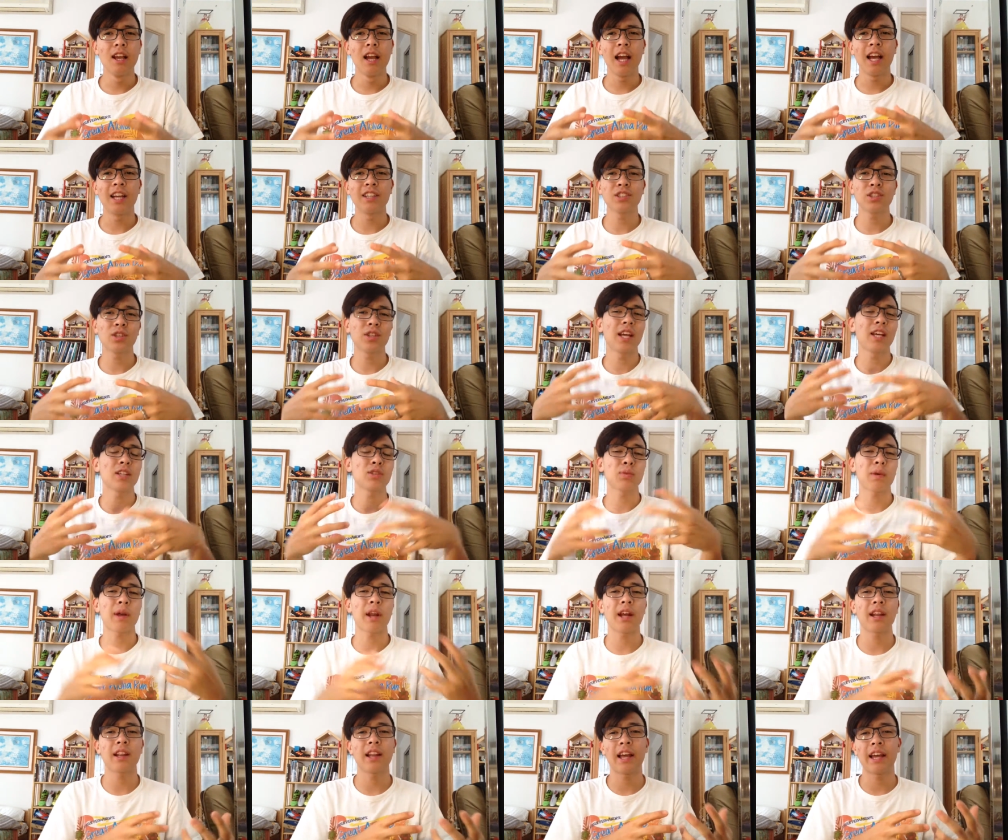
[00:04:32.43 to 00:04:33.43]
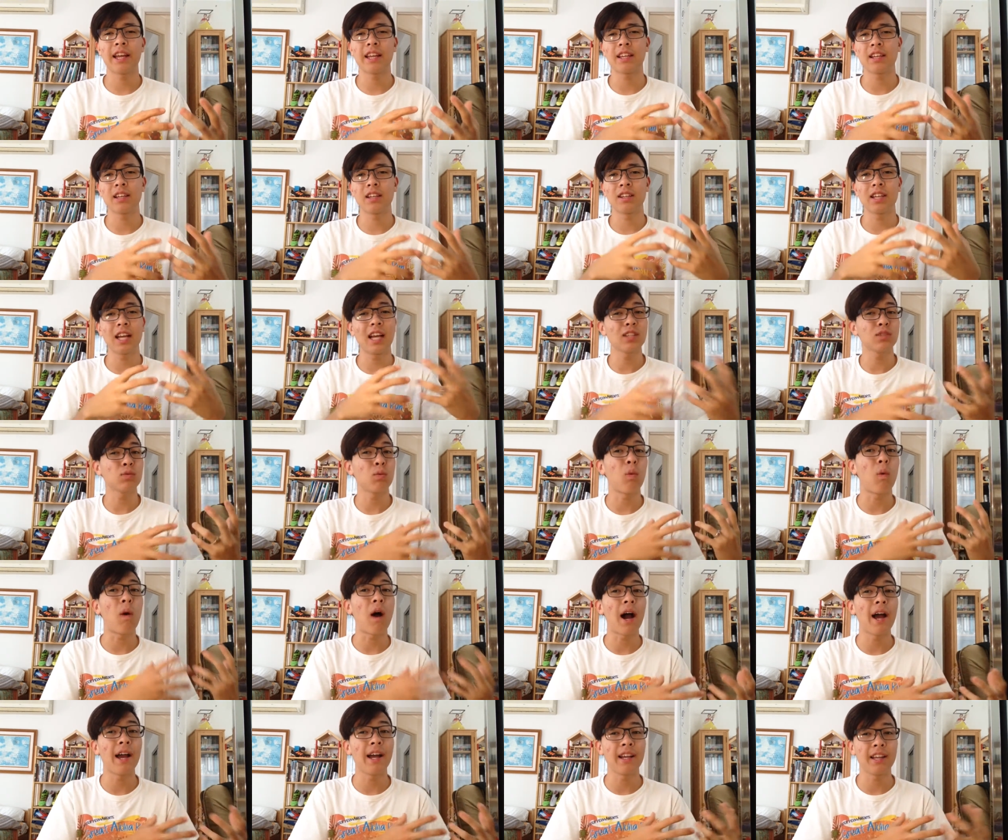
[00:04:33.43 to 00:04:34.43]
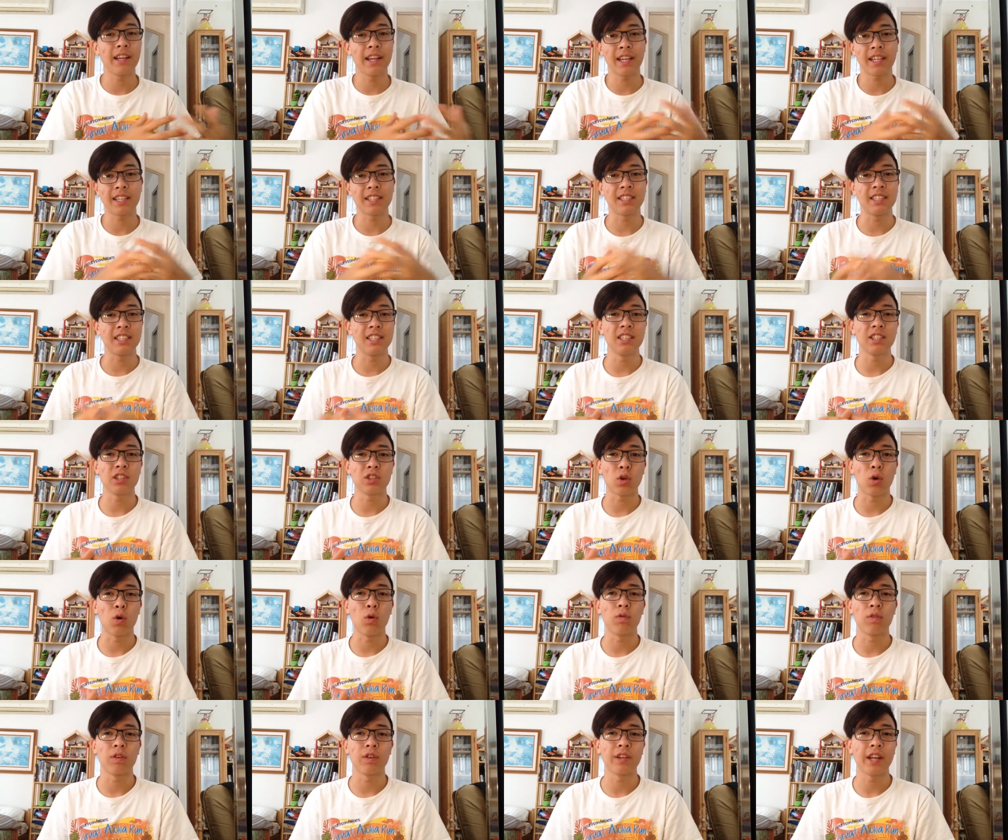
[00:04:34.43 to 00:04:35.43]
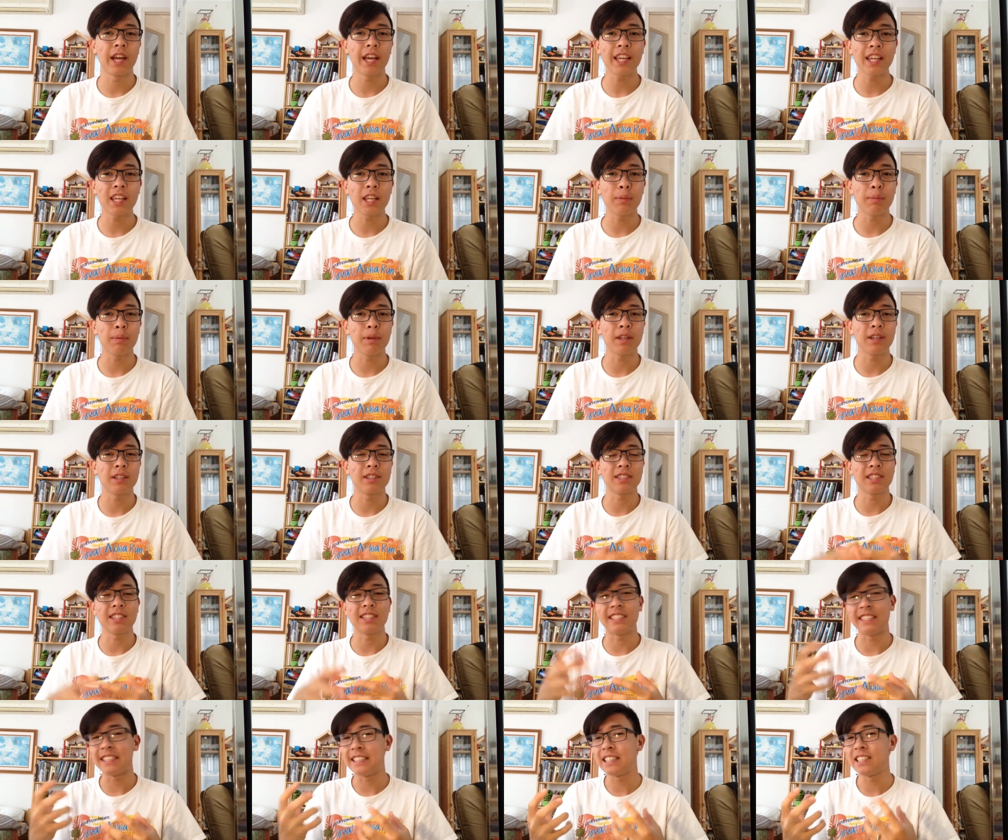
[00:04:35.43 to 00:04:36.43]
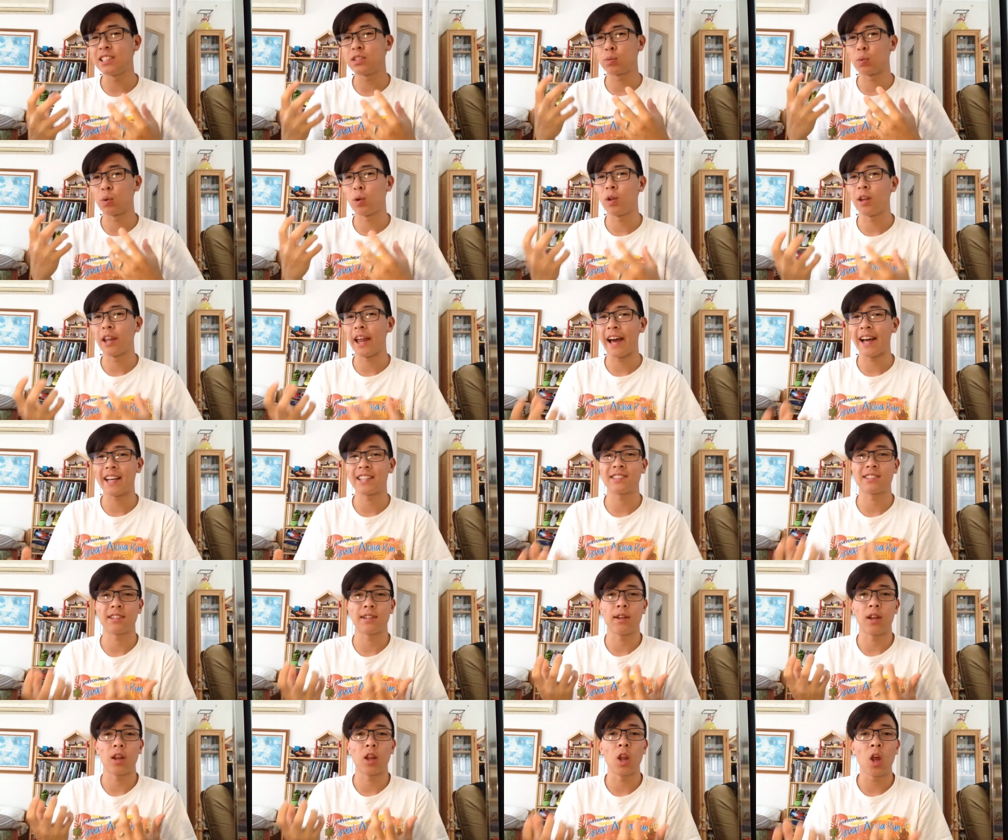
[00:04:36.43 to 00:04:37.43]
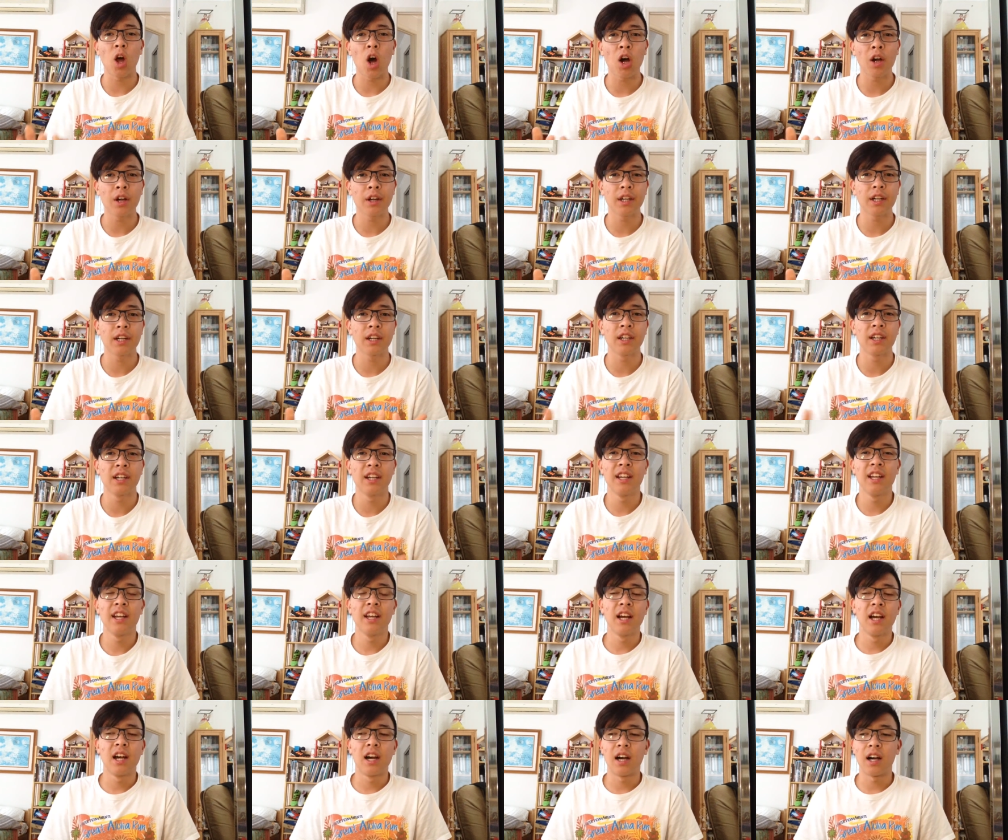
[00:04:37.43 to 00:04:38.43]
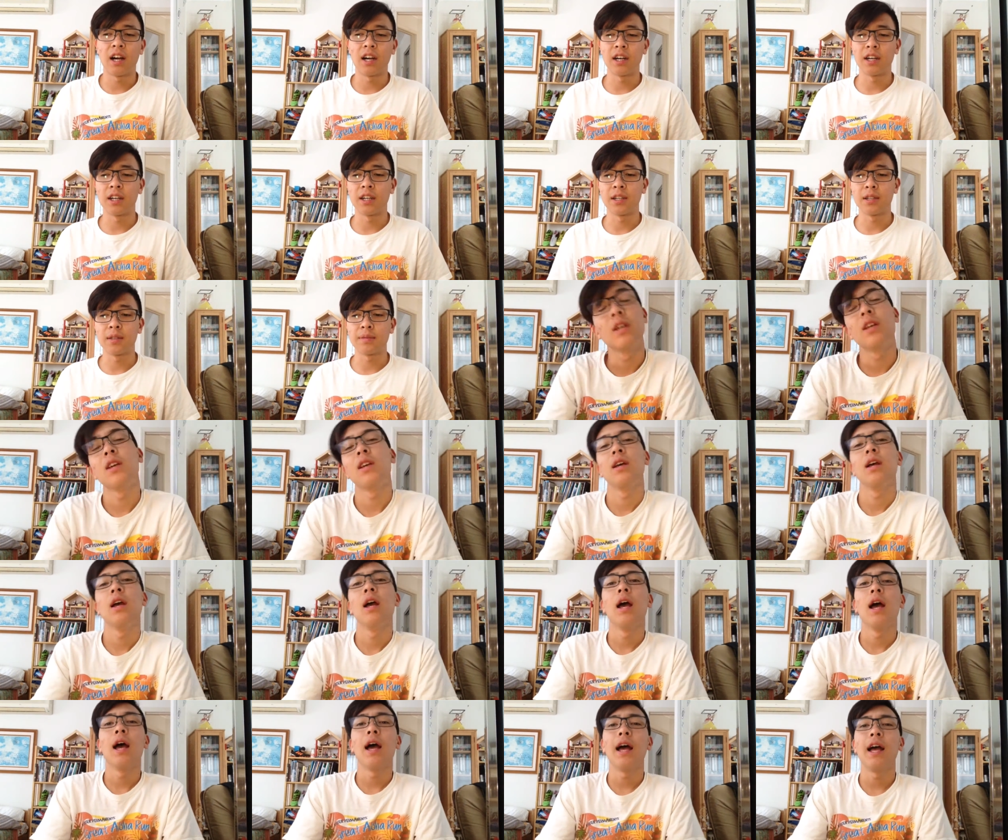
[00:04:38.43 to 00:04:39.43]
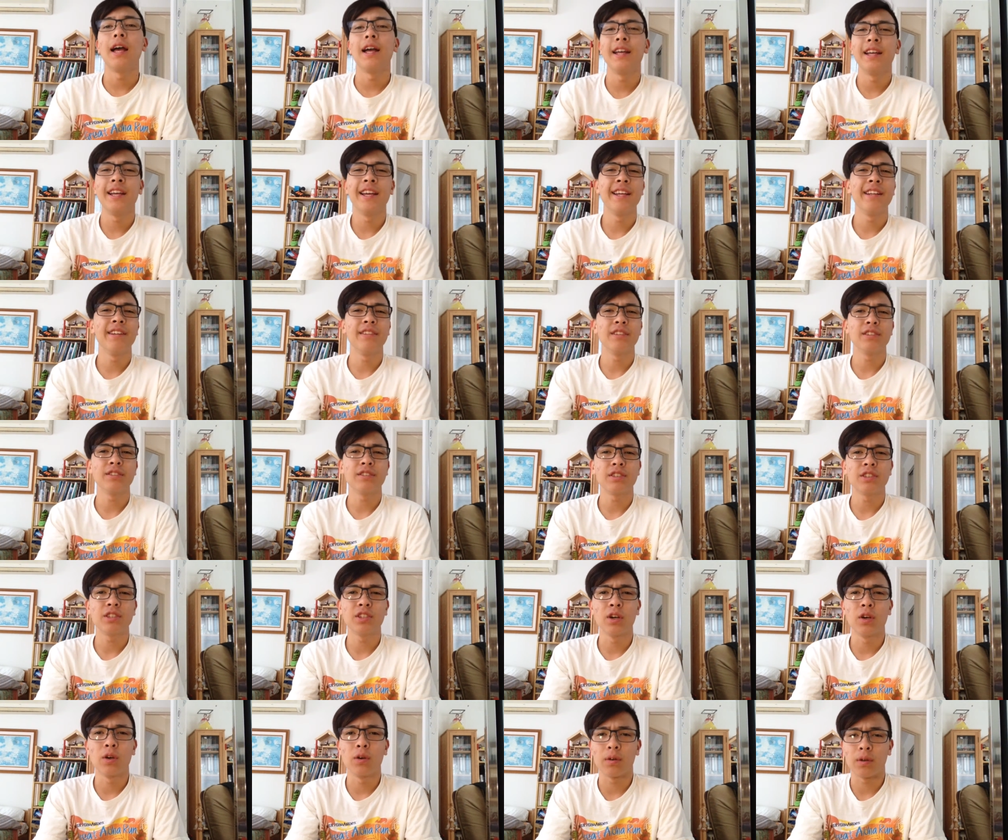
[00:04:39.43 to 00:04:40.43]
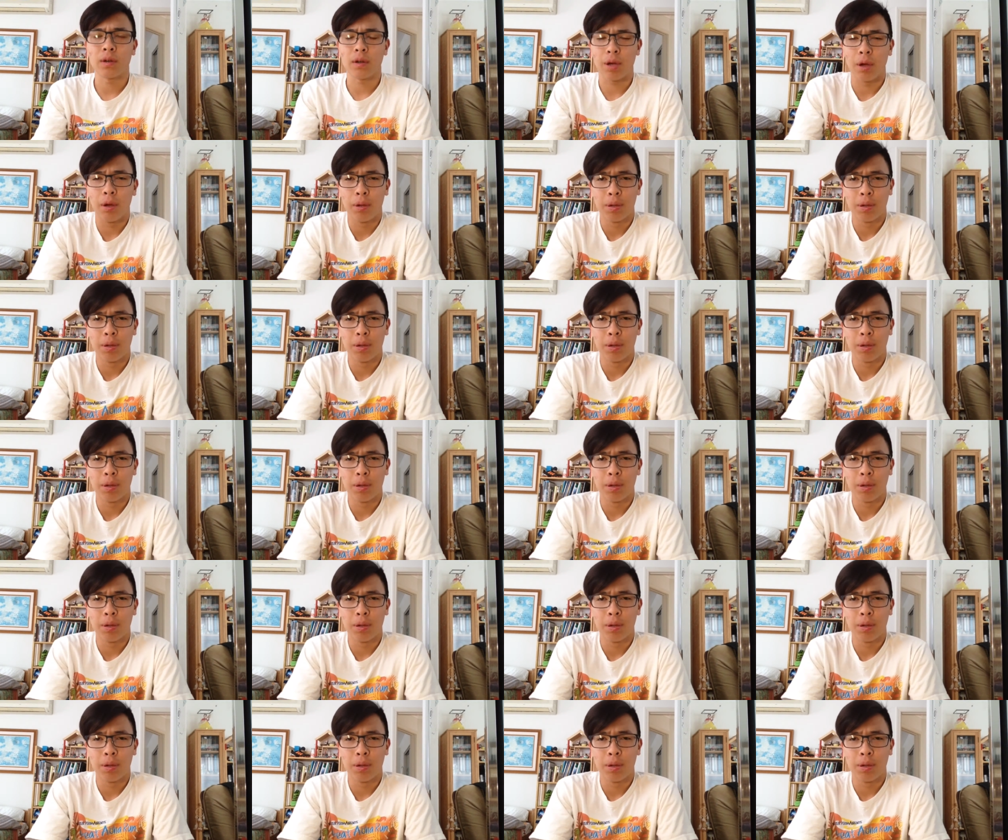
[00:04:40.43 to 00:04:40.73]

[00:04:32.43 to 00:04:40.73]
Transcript: And so that's what I like. That's why I like Adidas over Nike because Adidas will last longer. Um, and so,